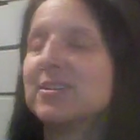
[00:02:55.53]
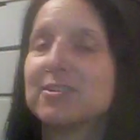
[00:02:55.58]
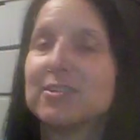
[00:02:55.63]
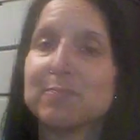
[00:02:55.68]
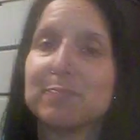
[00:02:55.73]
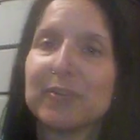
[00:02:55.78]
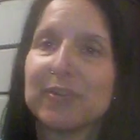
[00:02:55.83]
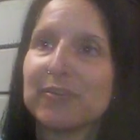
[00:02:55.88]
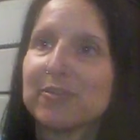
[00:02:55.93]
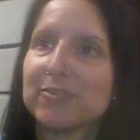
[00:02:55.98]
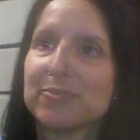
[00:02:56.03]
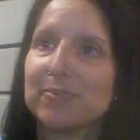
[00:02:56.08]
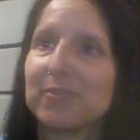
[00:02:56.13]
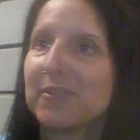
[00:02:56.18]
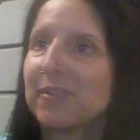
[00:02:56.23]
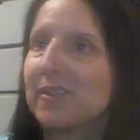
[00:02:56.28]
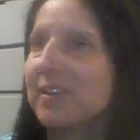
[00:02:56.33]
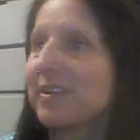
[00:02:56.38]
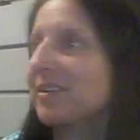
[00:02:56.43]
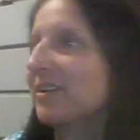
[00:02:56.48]
a spiritual
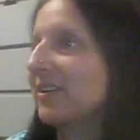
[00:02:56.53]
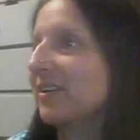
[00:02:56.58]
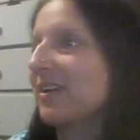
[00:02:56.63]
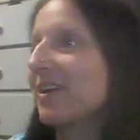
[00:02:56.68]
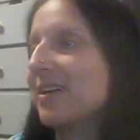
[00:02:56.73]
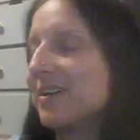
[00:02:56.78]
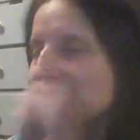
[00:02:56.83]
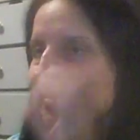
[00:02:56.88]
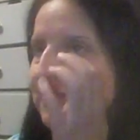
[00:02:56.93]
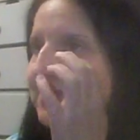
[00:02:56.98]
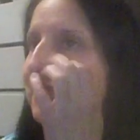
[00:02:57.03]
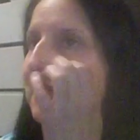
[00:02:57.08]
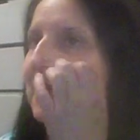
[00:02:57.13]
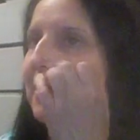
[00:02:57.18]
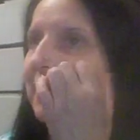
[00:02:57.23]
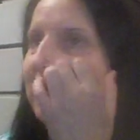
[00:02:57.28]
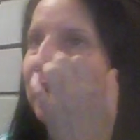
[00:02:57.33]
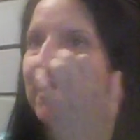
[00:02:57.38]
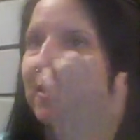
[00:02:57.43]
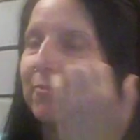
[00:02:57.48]
thing, I guess.
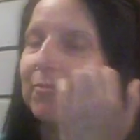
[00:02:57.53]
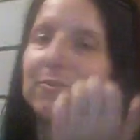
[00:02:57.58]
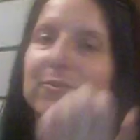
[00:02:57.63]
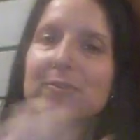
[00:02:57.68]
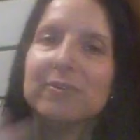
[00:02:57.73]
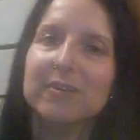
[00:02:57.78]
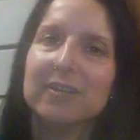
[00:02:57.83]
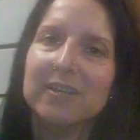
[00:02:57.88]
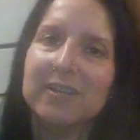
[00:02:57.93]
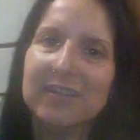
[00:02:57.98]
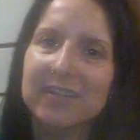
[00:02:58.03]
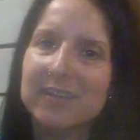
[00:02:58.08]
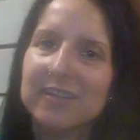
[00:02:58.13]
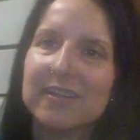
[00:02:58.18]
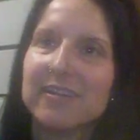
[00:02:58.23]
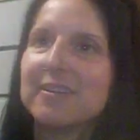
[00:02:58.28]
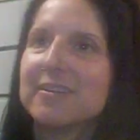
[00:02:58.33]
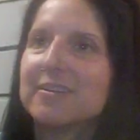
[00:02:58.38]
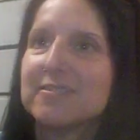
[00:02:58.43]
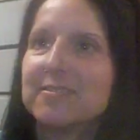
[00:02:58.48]
Well, it
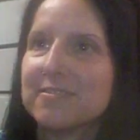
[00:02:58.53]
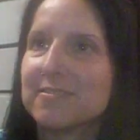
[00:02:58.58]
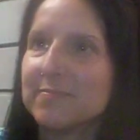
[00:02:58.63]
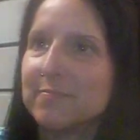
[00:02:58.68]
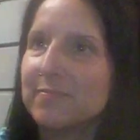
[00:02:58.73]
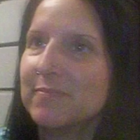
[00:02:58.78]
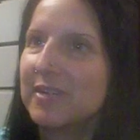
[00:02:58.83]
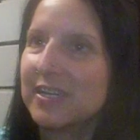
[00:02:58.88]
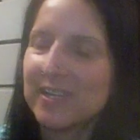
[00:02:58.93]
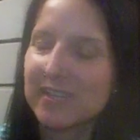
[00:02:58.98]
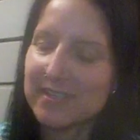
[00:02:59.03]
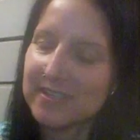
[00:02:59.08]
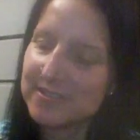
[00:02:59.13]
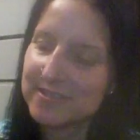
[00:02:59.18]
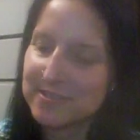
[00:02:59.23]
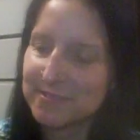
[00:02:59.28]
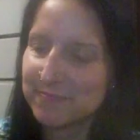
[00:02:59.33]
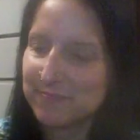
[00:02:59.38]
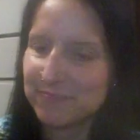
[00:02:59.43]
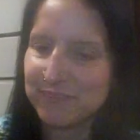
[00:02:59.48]
is,
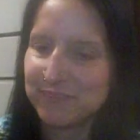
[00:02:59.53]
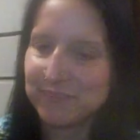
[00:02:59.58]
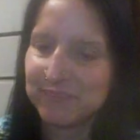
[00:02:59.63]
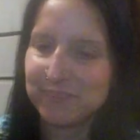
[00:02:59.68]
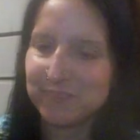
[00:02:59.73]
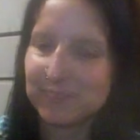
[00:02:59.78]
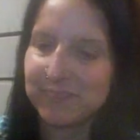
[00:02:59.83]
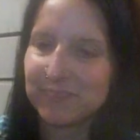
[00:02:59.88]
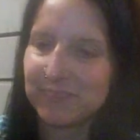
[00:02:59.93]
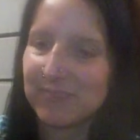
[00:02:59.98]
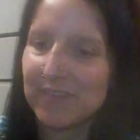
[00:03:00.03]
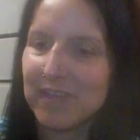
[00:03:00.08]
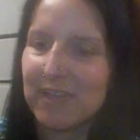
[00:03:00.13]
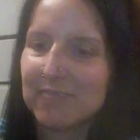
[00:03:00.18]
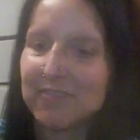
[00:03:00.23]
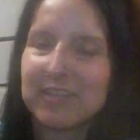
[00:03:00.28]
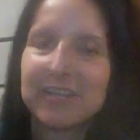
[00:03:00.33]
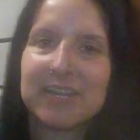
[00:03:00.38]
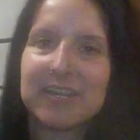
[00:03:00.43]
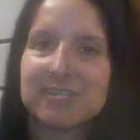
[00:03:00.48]
because
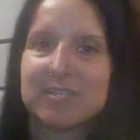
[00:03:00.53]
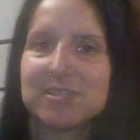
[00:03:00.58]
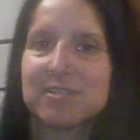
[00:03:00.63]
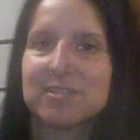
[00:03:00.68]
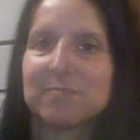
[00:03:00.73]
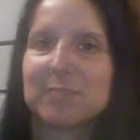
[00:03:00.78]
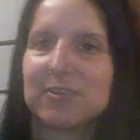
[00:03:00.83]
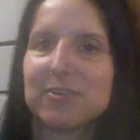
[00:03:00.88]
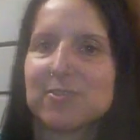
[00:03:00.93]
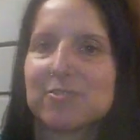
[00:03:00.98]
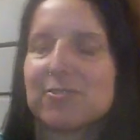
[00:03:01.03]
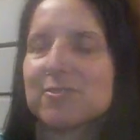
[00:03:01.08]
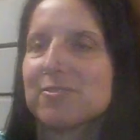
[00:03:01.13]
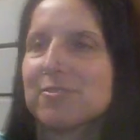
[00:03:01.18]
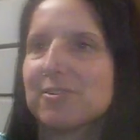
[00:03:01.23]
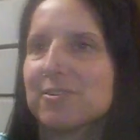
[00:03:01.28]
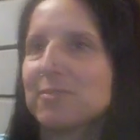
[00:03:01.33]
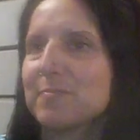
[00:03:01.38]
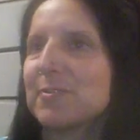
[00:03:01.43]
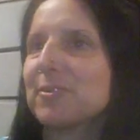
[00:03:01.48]
everything has a
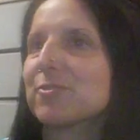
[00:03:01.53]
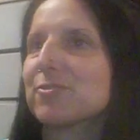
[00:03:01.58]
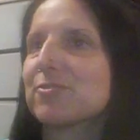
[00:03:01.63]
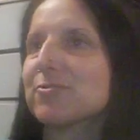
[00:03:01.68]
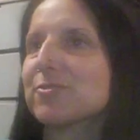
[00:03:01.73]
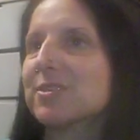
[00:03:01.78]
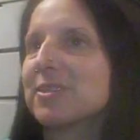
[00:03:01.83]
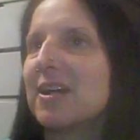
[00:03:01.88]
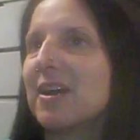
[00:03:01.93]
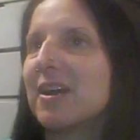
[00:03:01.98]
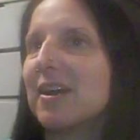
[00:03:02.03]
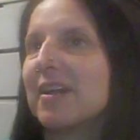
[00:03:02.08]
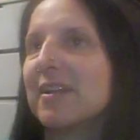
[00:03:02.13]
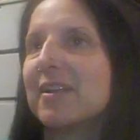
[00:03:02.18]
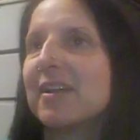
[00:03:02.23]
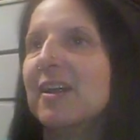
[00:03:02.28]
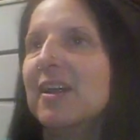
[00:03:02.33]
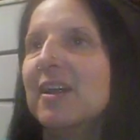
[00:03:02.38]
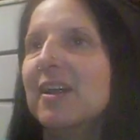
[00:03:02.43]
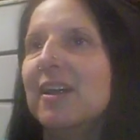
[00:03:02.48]
spiritual side.